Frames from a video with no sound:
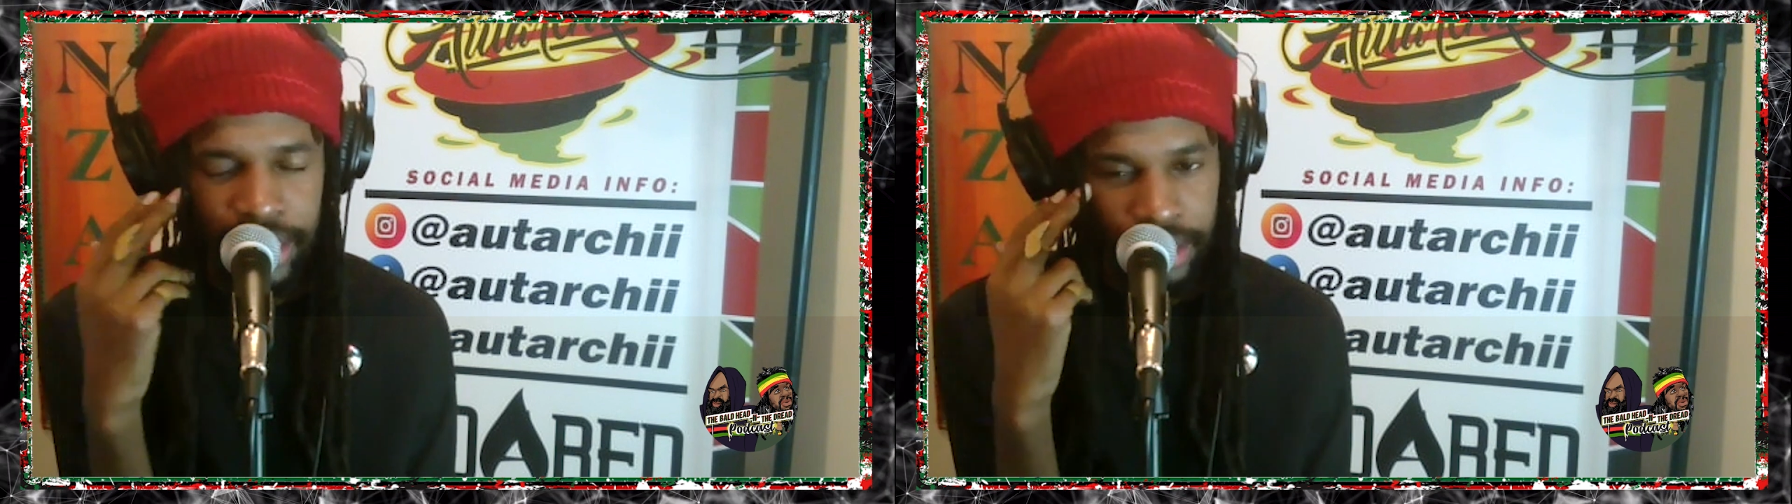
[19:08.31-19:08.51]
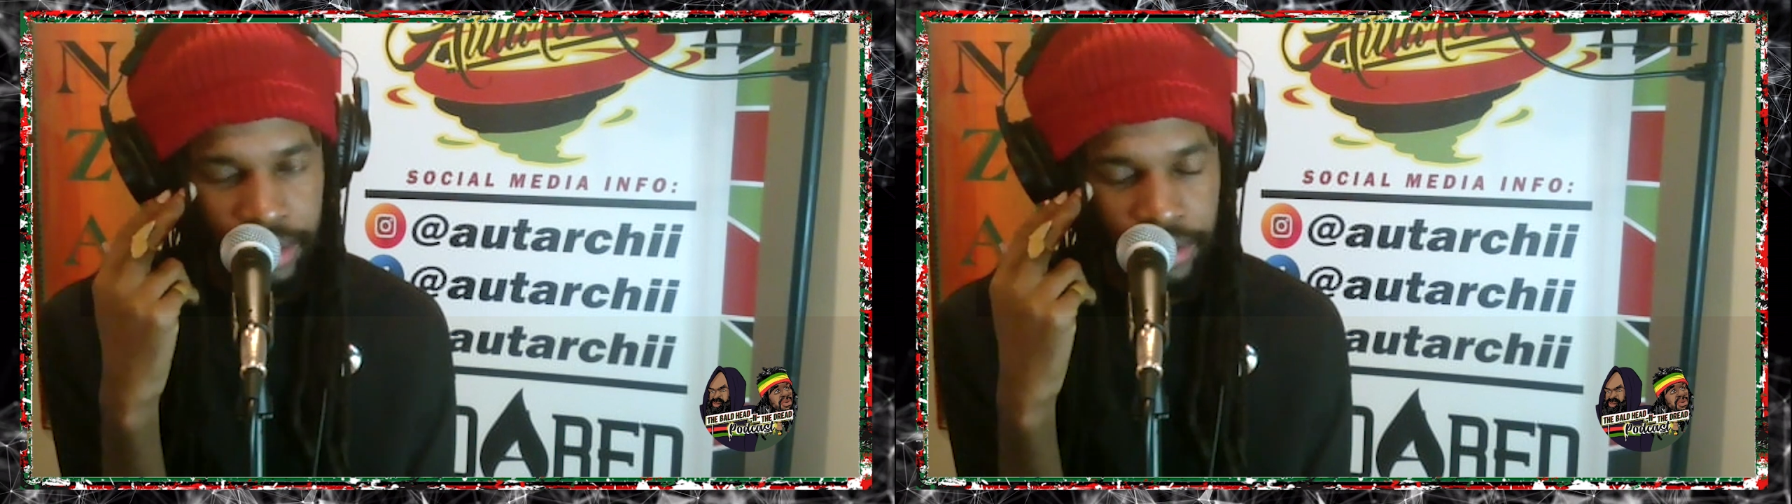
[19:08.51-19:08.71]

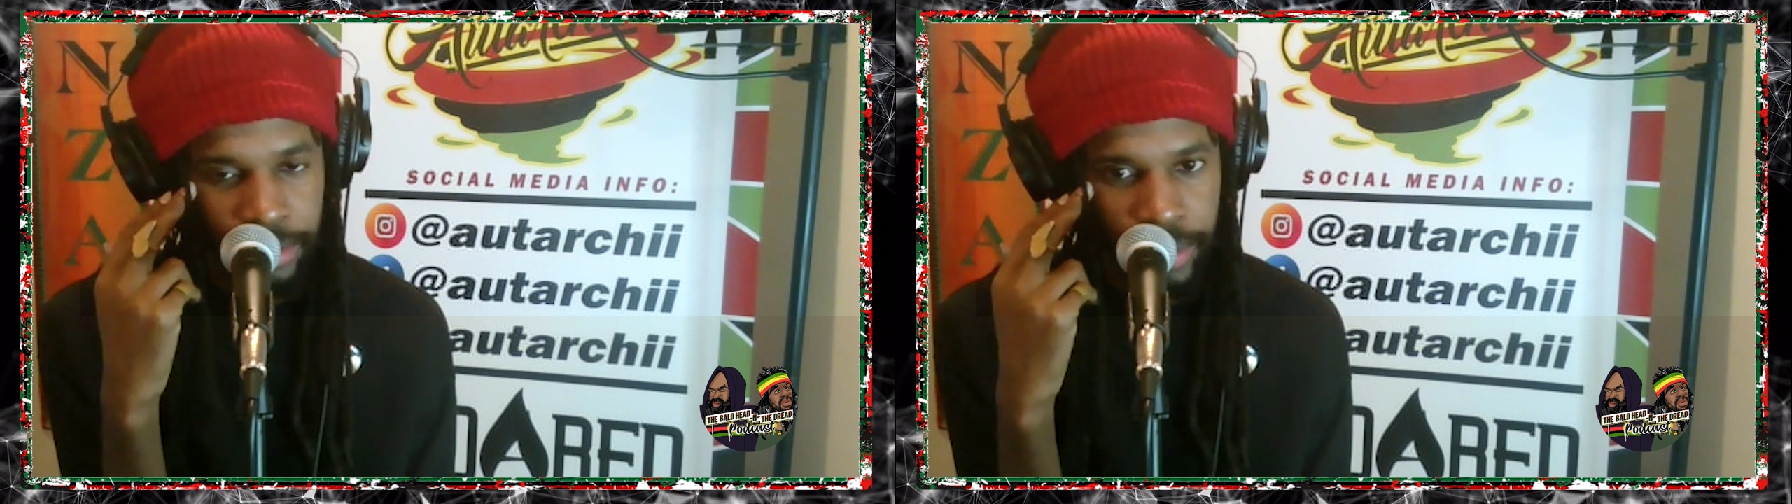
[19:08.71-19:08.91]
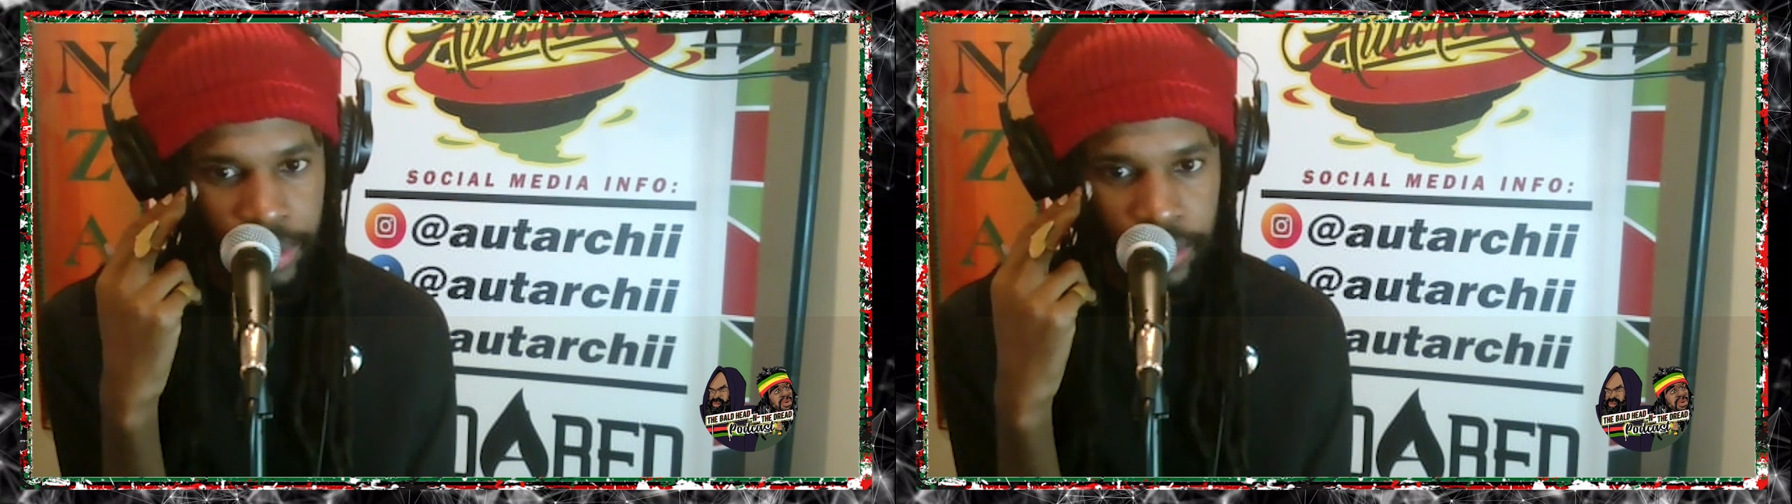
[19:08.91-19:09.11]

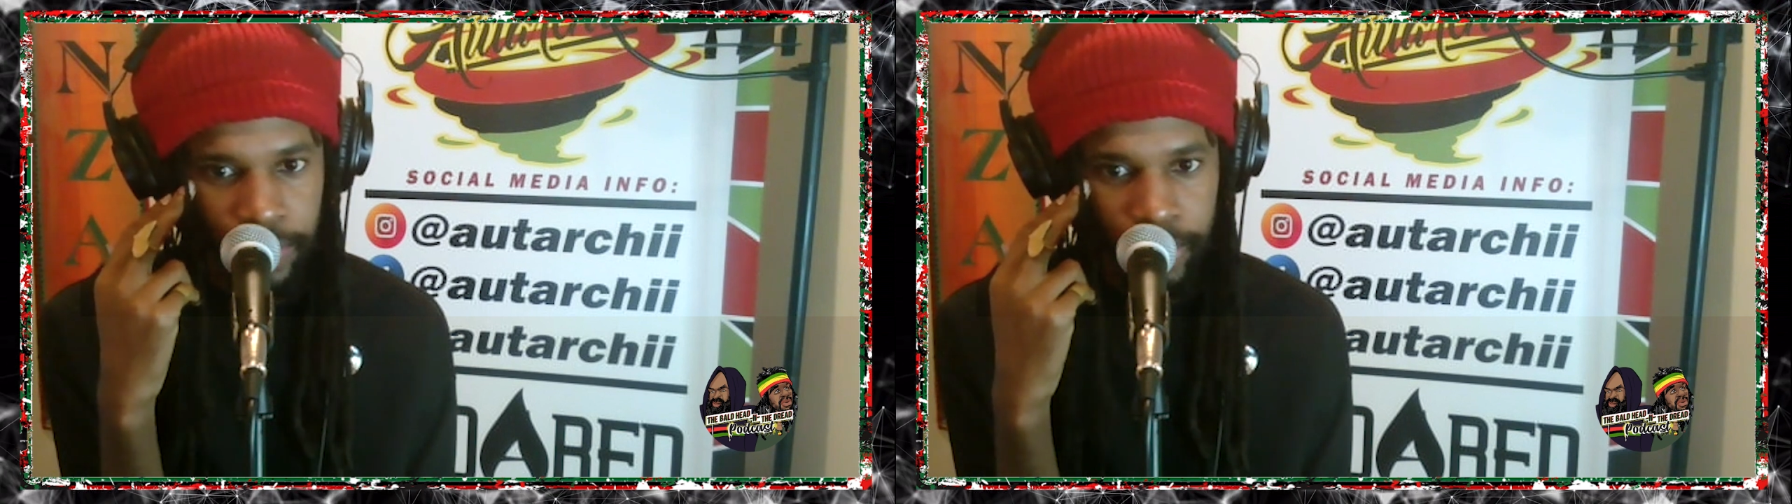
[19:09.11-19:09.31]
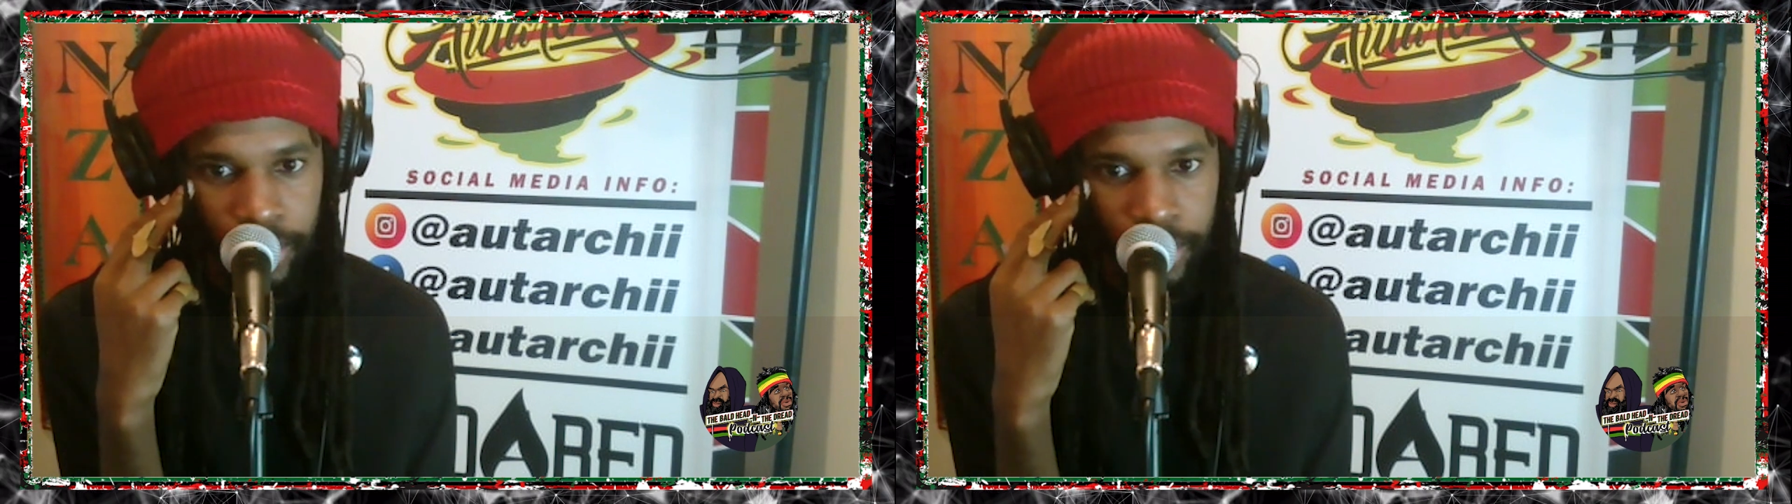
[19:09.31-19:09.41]
interpret it